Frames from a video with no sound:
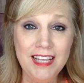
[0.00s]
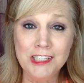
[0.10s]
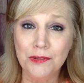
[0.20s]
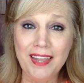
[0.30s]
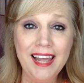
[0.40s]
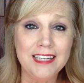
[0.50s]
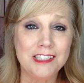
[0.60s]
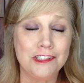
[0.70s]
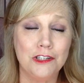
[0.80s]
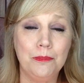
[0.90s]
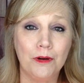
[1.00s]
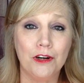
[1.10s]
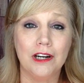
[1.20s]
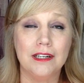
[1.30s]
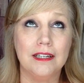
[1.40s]
So that is
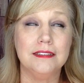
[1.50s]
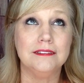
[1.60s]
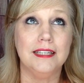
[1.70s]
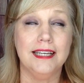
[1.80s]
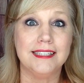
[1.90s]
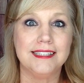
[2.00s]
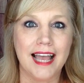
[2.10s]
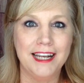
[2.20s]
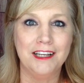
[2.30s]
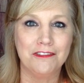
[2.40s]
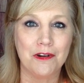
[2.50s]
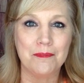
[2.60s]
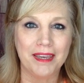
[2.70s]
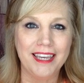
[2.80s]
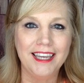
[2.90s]
super exciting for
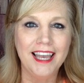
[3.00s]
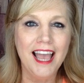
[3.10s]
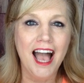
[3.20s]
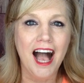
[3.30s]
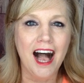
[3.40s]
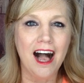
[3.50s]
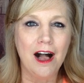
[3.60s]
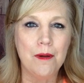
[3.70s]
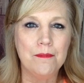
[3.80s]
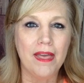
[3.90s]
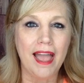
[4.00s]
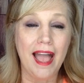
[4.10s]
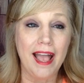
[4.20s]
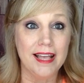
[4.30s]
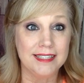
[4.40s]
me.
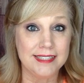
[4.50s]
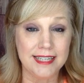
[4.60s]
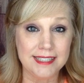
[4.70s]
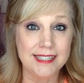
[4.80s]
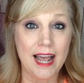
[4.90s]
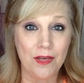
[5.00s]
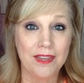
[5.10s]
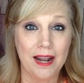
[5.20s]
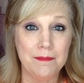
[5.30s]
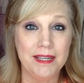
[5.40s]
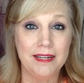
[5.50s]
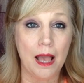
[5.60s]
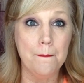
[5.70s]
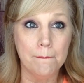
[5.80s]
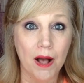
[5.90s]
Since now that I'm in
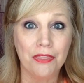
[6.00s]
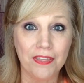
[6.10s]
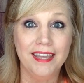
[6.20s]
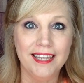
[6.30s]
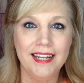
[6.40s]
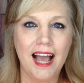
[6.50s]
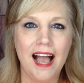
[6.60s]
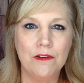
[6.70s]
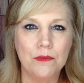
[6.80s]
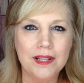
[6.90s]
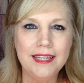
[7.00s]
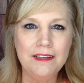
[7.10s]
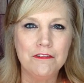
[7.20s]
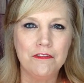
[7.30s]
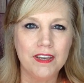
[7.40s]
a month in, I
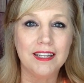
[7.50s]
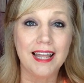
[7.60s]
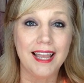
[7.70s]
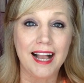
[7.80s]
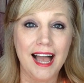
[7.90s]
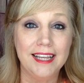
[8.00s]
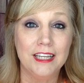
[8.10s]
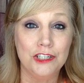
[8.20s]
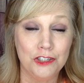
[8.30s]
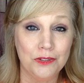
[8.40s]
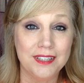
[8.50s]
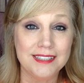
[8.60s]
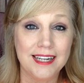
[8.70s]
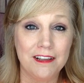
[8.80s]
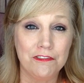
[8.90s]
really feel like I can do
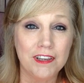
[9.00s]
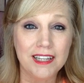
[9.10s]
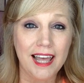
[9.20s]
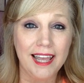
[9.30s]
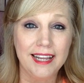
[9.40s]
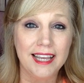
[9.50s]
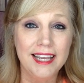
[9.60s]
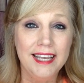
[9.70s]
this, and I feel like